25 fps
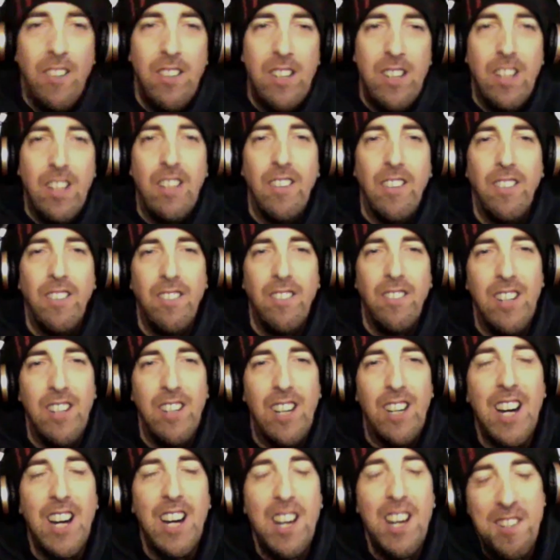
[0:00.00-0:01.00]
yeah,
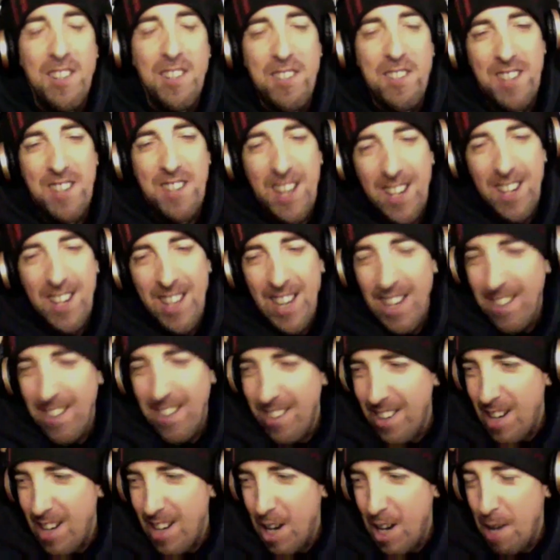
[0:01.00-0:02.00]
yeah. I understand that.
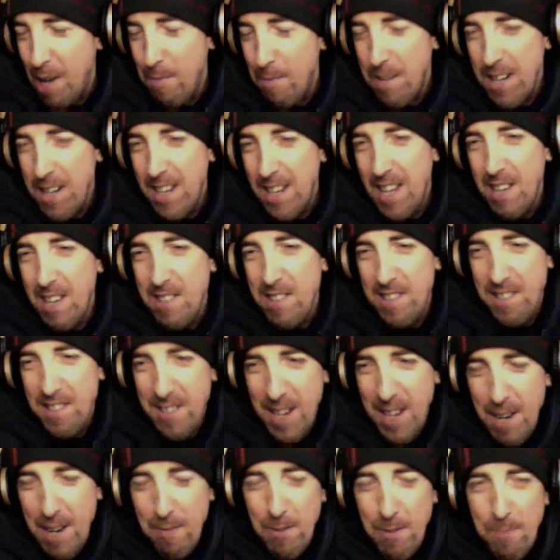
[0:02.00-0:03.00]
I mean, that's the
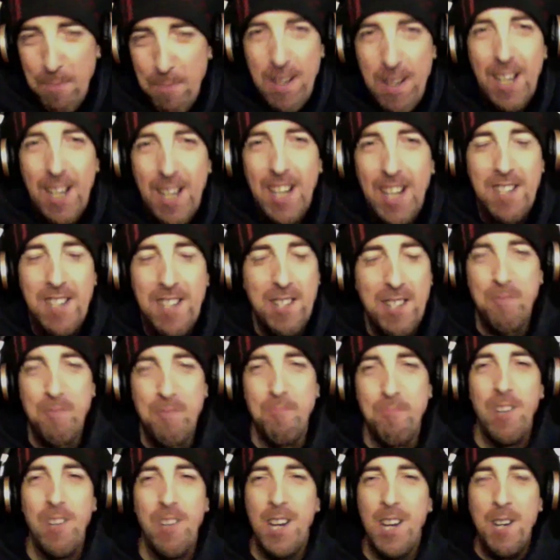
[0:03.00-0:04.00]
same with me. I just
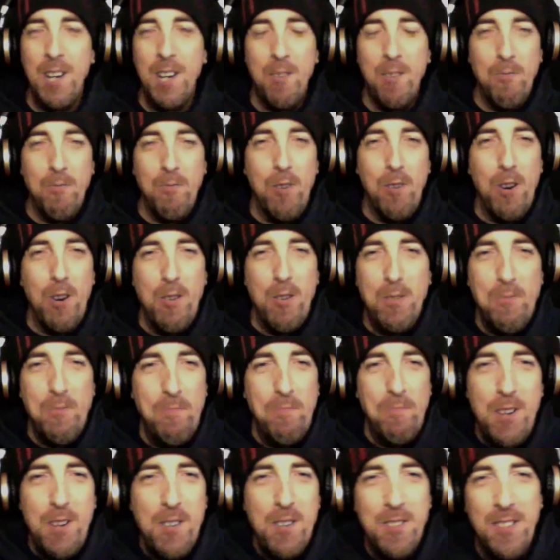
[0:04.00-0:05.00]
wrote
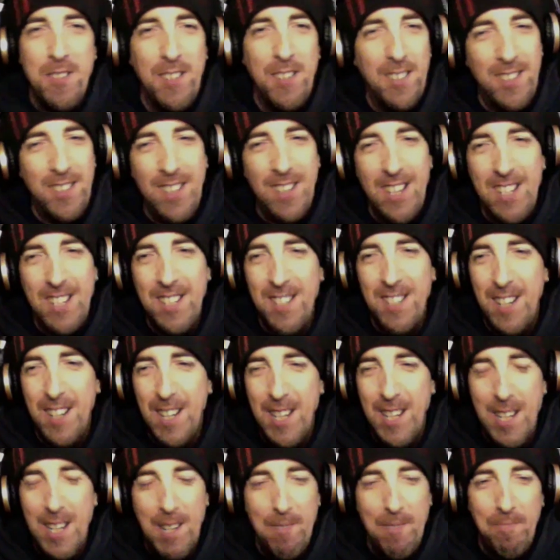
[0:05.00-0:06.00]
music that
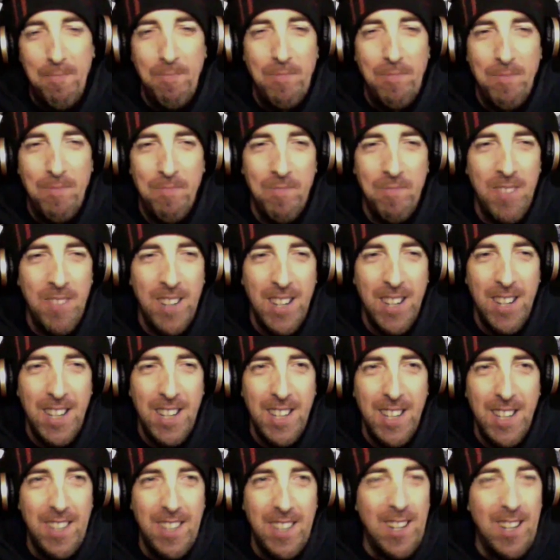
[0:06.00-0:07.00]

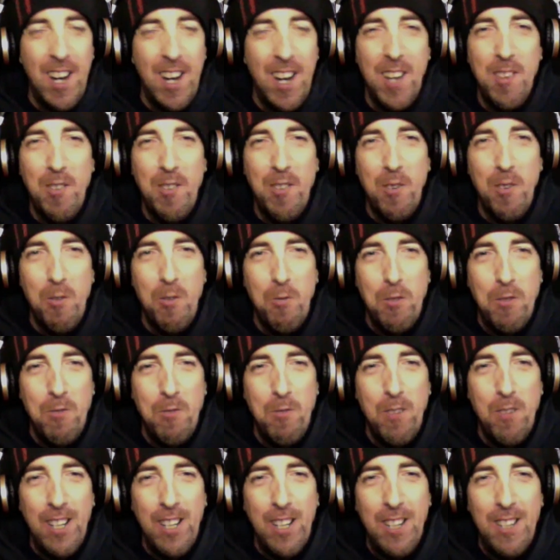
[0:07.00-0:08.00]
I thought was
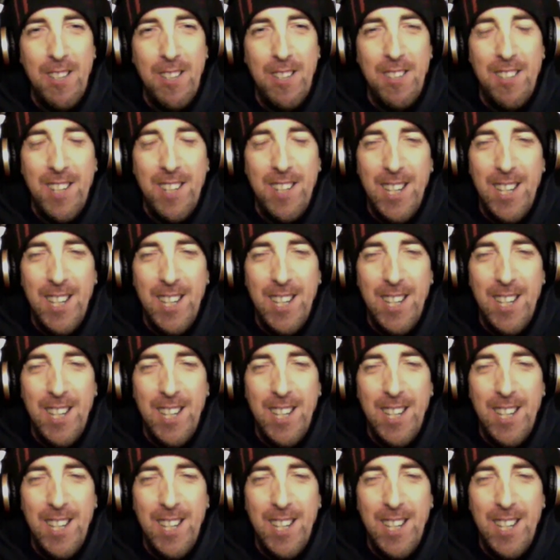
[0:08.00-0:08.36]
really good,